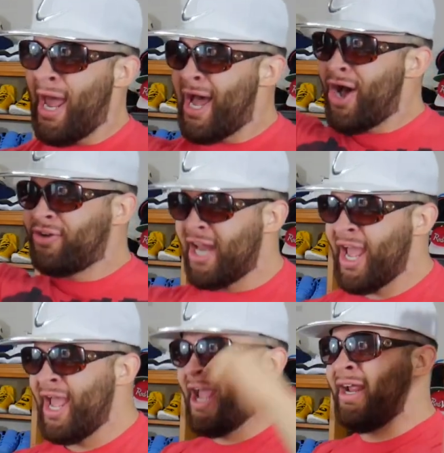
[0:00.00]

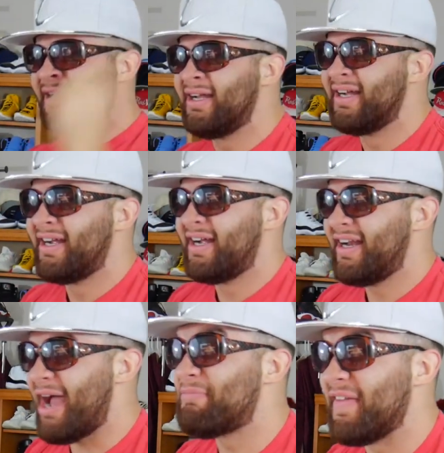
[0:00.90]
building.
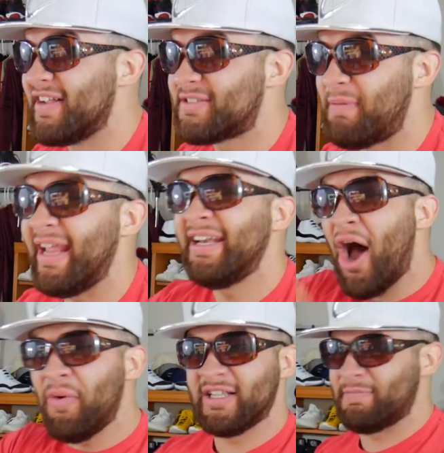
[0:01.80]
That brother speed,
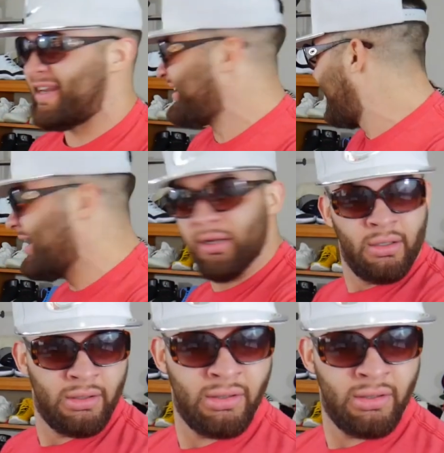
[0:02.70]
no, he's spent the lead.